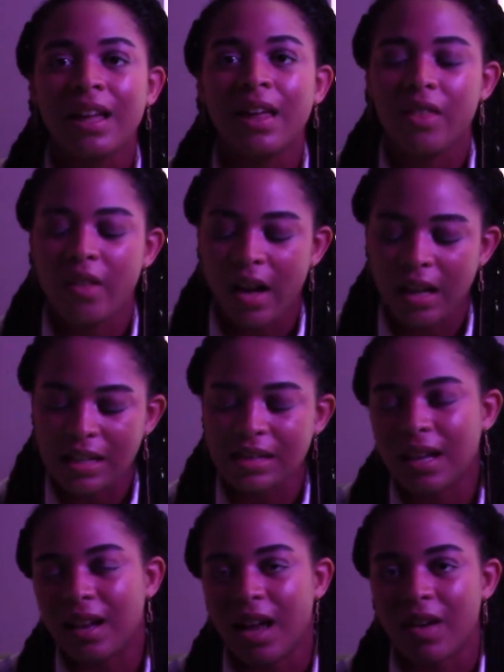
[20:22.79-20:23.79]
that he's
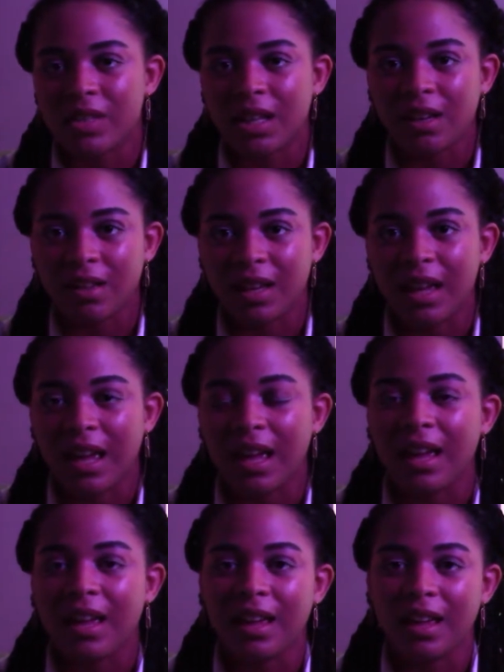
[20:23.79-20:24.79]
going to have to kill the
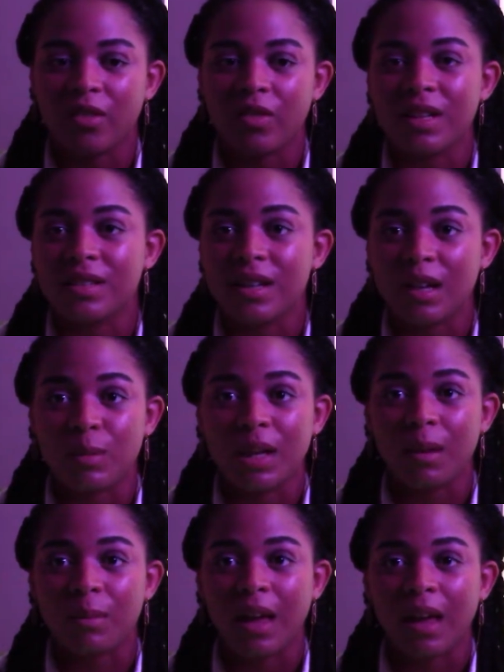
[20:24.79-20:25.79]
king if he's going to
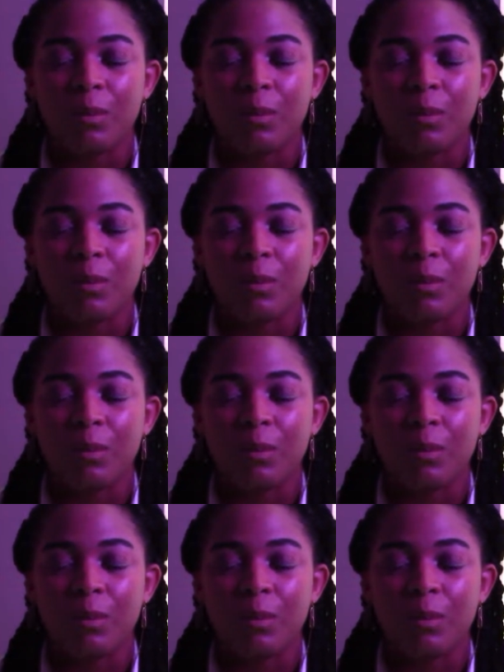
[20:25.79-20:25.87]
become king,